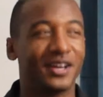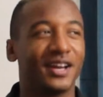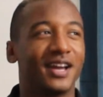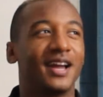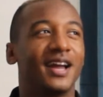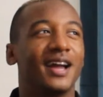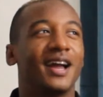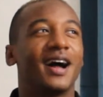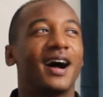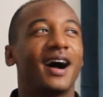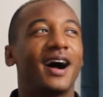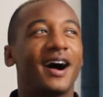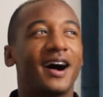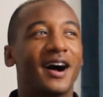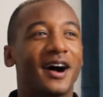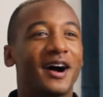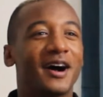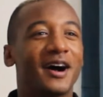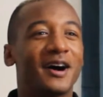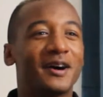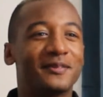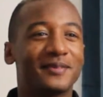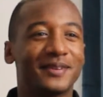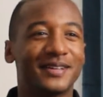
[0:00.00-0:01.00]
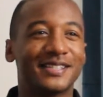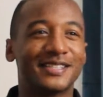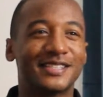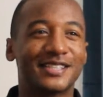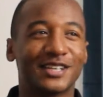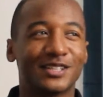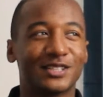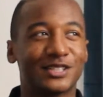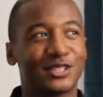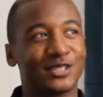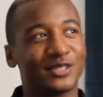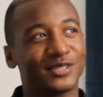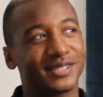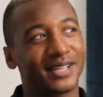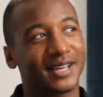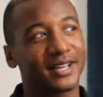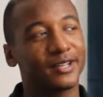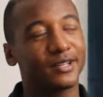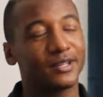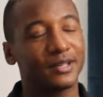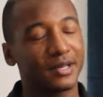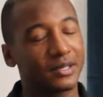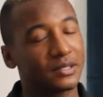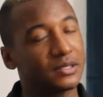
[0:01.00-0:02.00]
And so she was like,
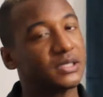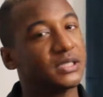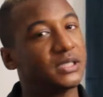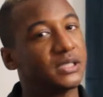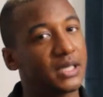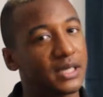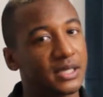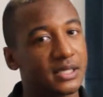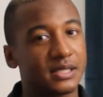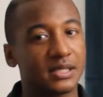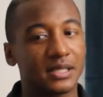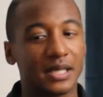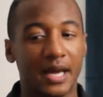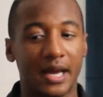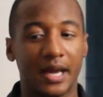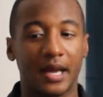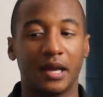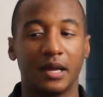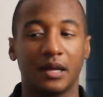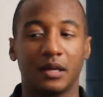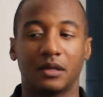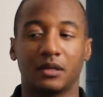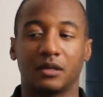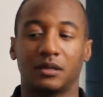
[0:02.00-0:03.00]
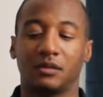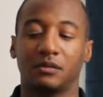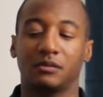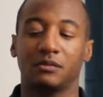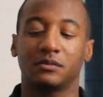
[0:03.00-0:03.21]
you know, just like